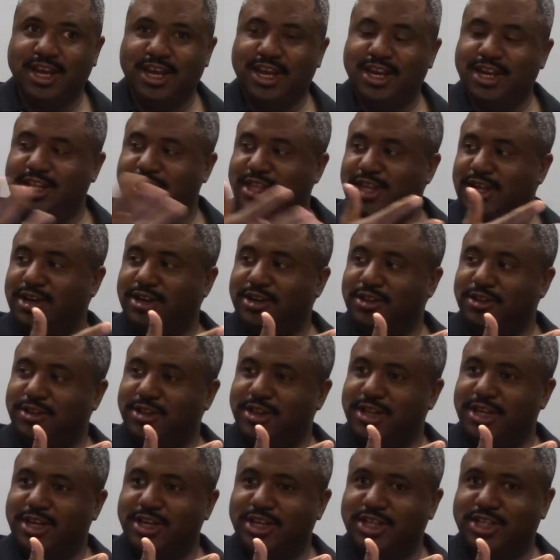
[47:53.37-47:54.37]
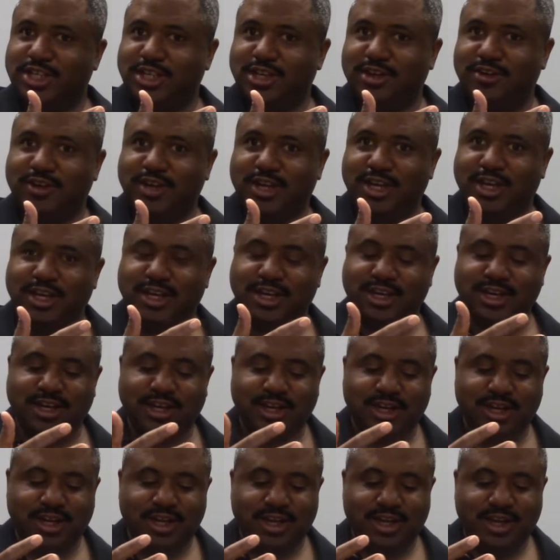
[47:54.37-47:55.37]
anything other than a chariot,
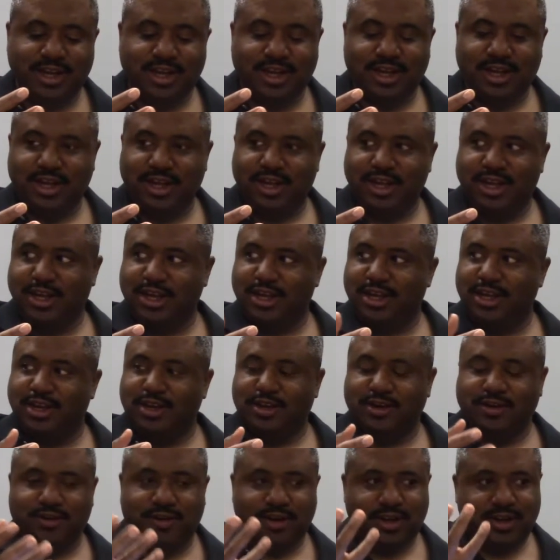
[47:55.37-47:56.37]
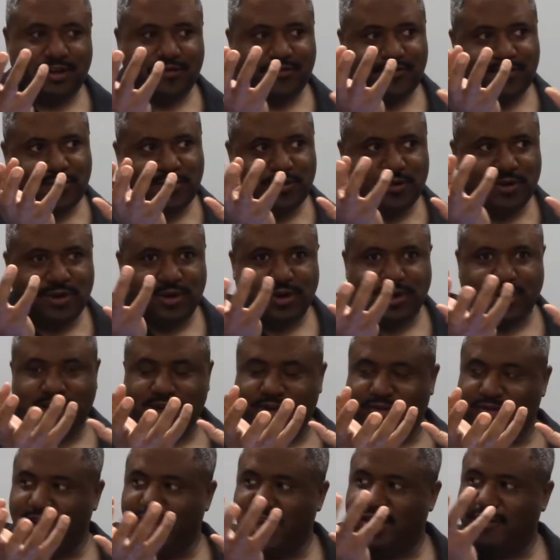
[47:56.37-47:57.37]
and the
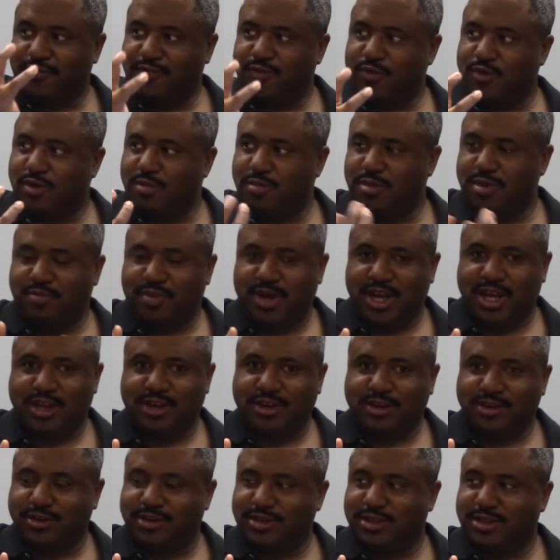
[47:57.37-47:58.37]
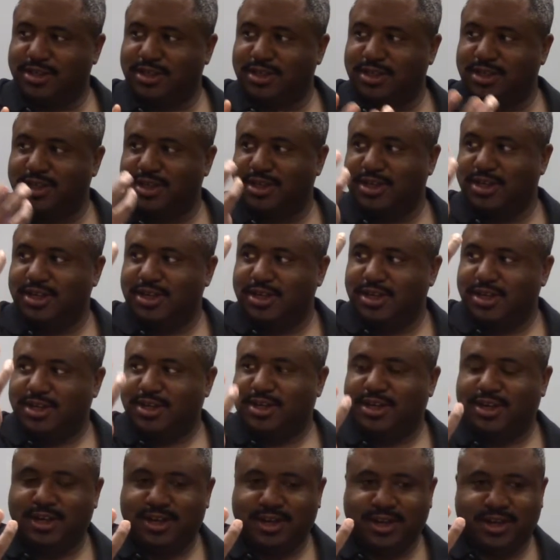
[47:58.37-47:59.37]
could have had 4 propellers
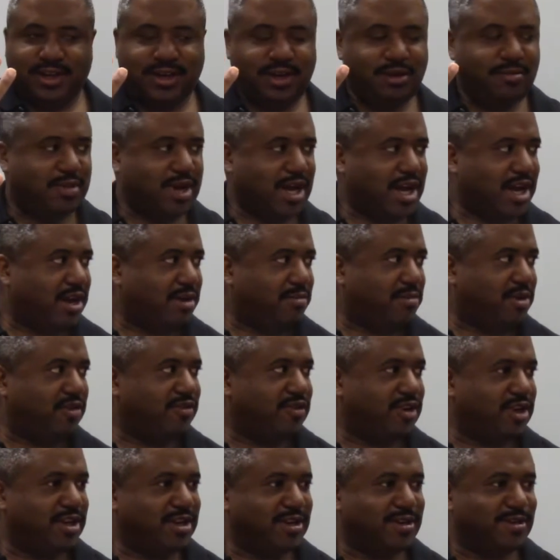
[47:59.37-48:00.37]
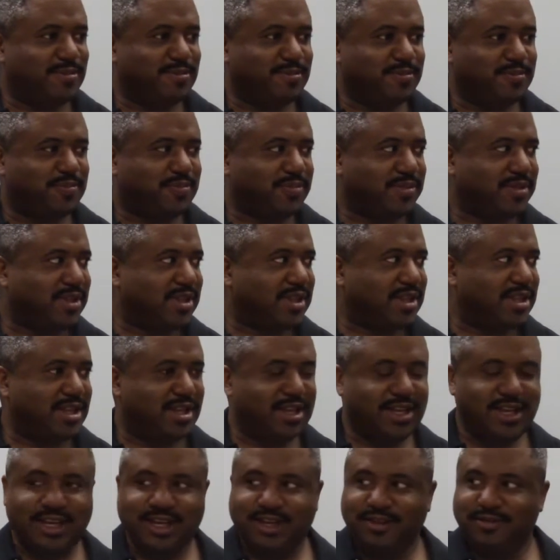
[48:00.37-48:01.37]
on the bottom of it,
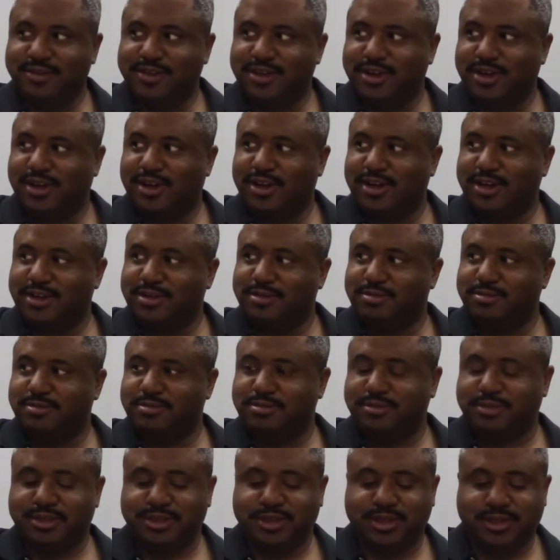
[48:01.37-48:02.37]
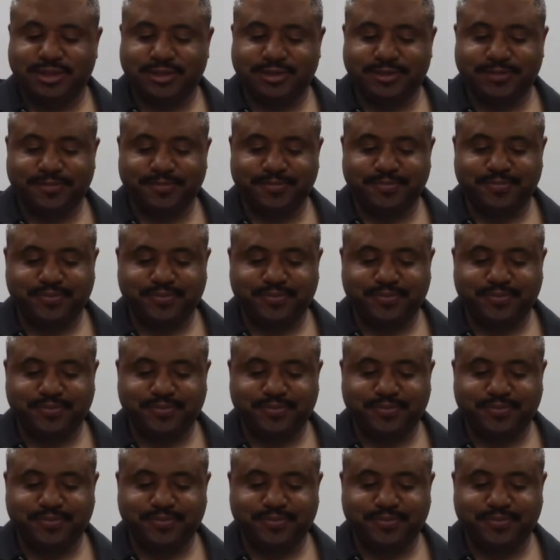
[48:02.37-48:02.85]
and he was calling them. So